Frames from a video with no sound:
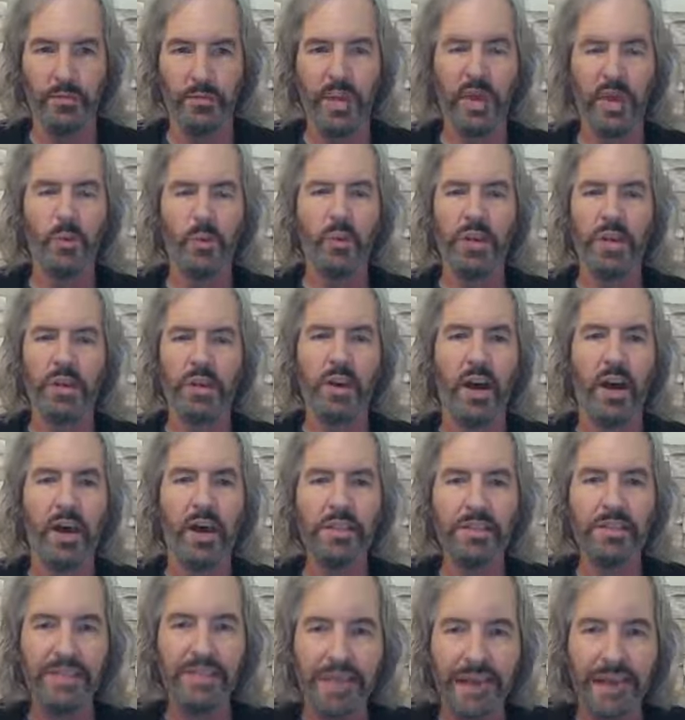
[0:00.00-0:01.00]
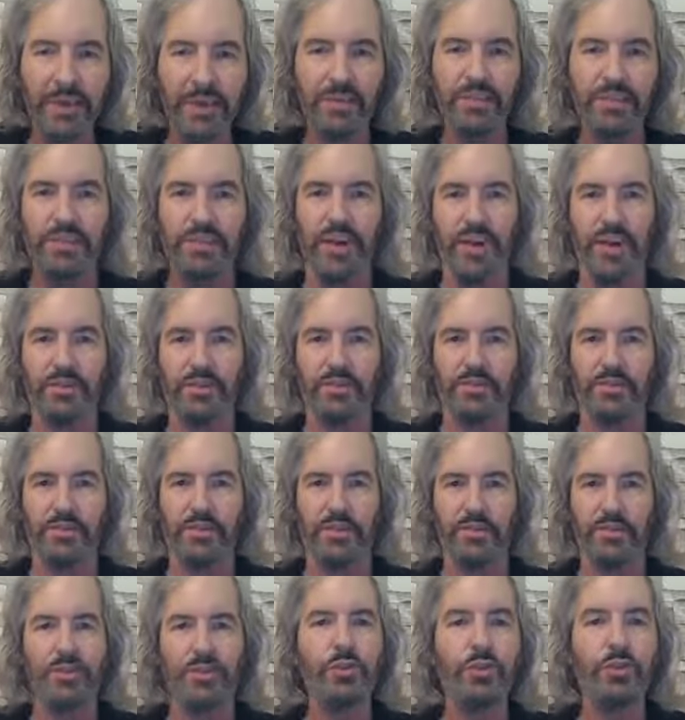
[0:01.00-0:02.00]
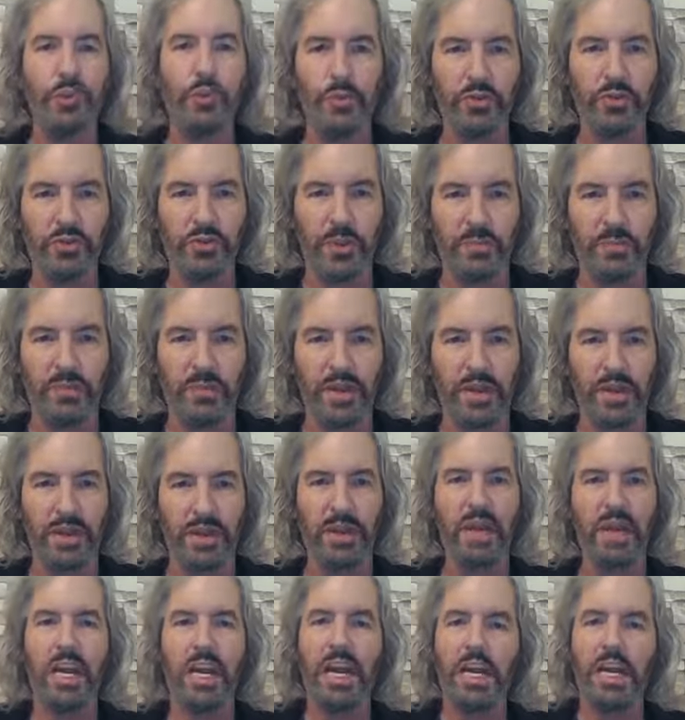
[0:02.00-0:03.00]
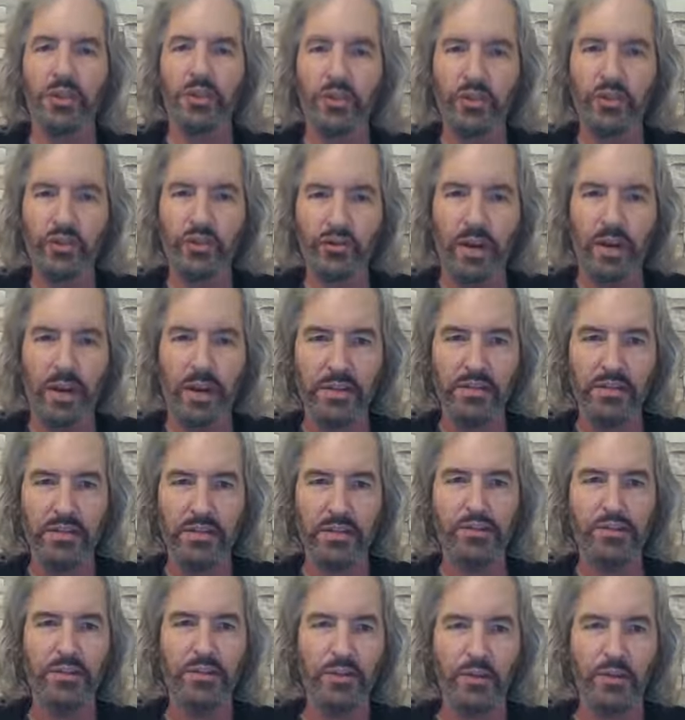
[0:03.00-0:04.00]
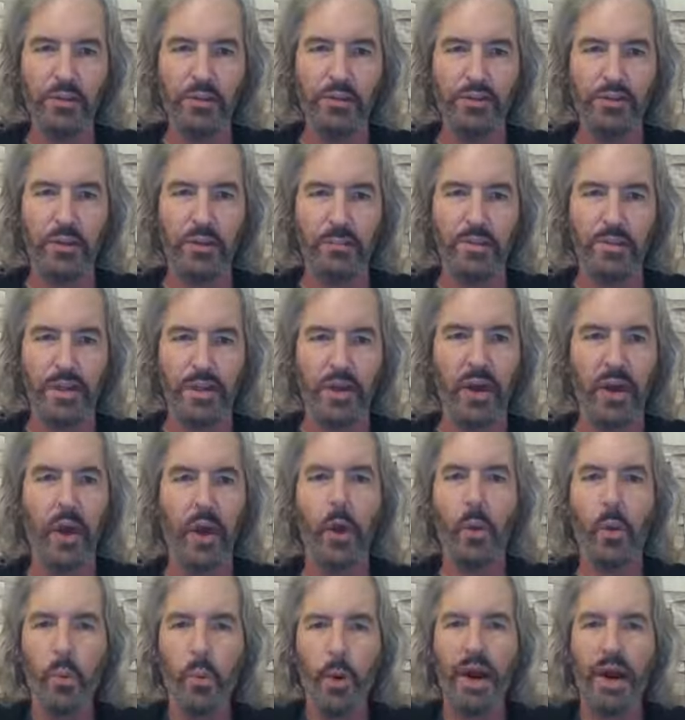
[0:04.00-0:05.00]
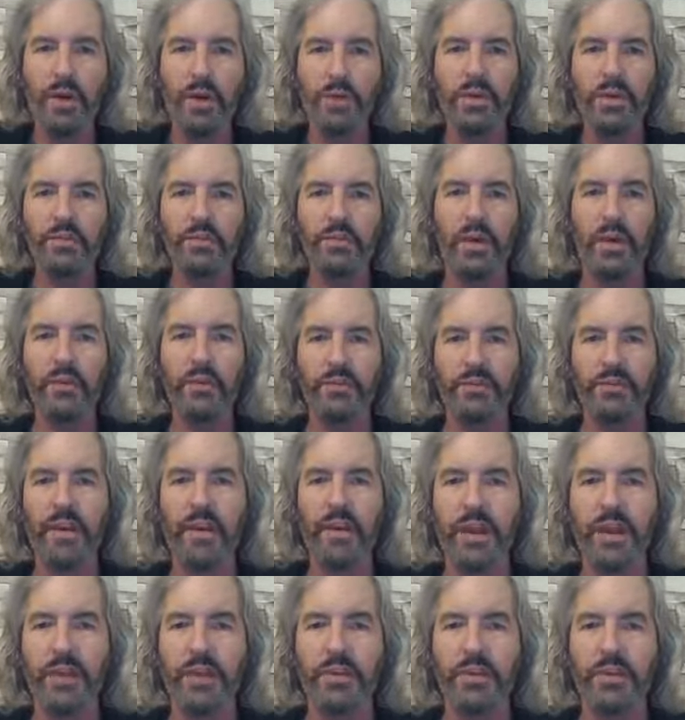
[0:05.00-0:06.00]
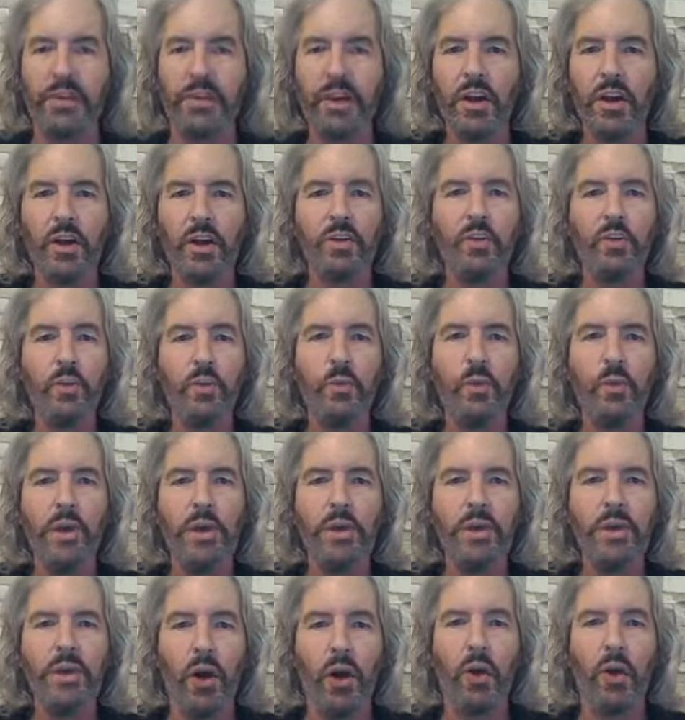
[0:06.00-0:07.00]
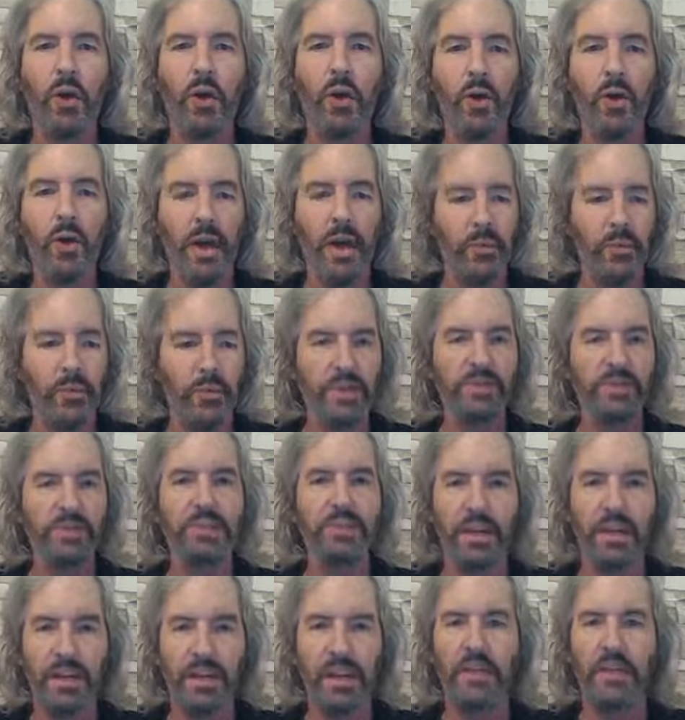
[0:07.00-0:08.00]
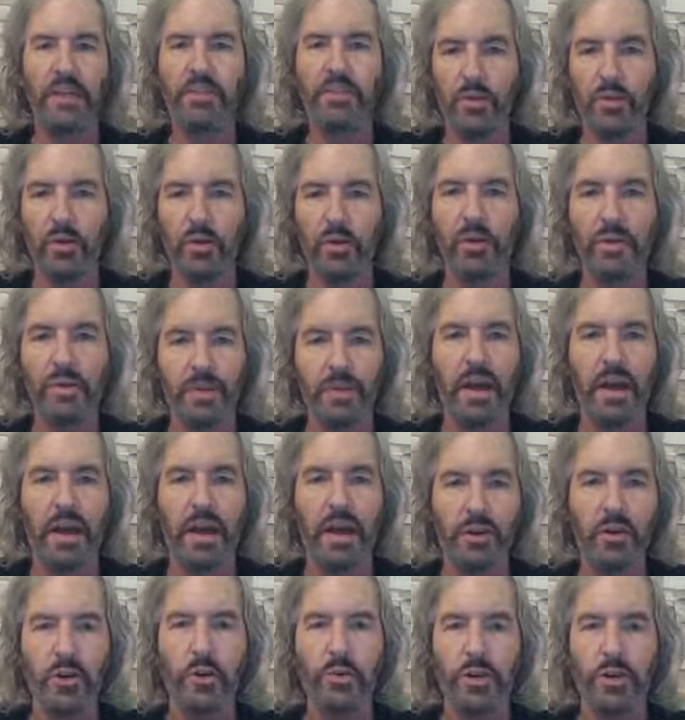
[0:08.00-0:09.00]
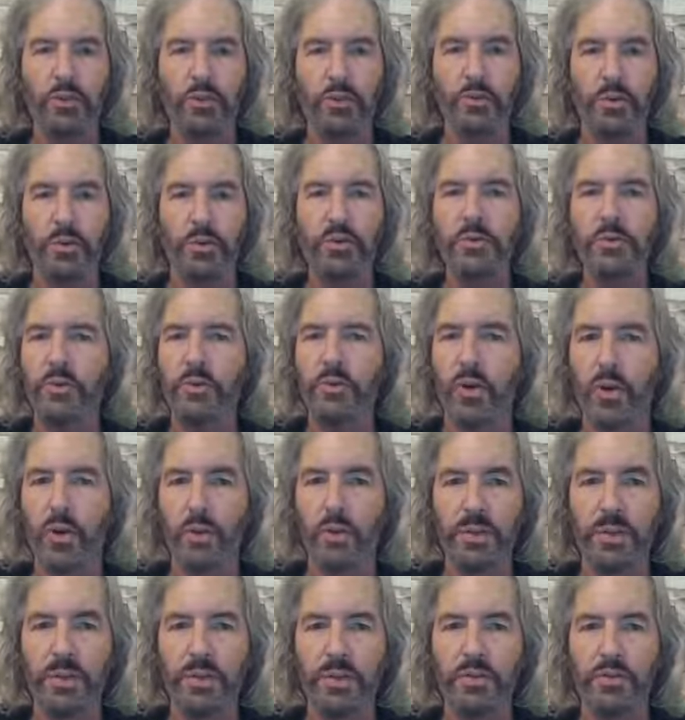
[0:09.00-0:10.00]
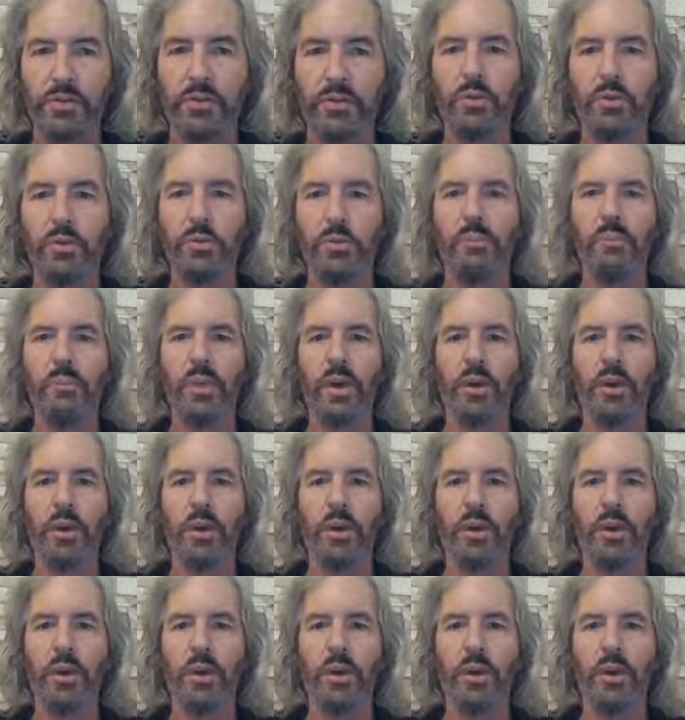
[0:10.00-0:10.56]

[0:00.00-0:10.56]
When God tells us to do something, instructs us to do something, where is our faith? Do we go and we say, Yes, Lord, I know that's what you called me to do.